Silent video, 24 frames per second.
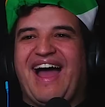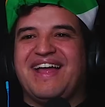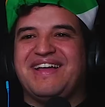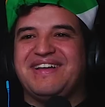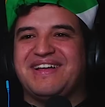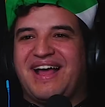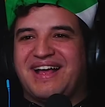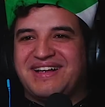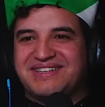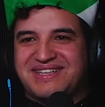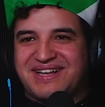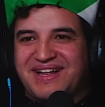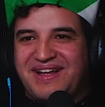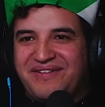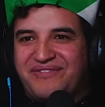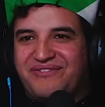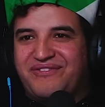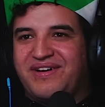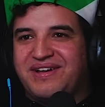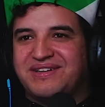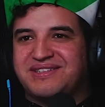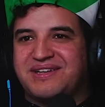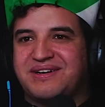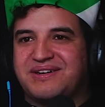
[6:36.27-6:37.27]
I still have
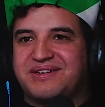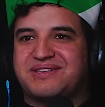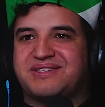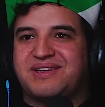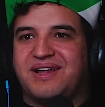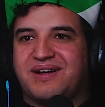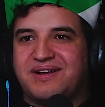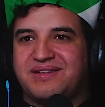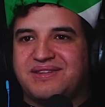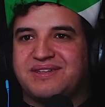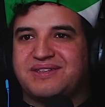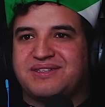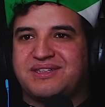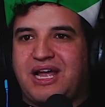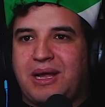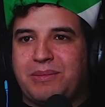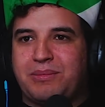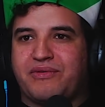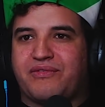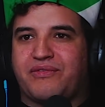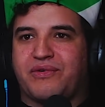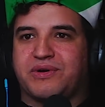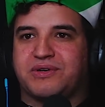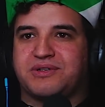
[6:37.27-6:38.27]
friends that are stuck in the
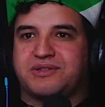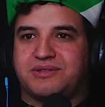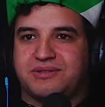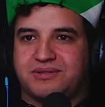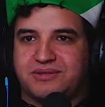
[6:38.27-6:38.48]
Shopiverse,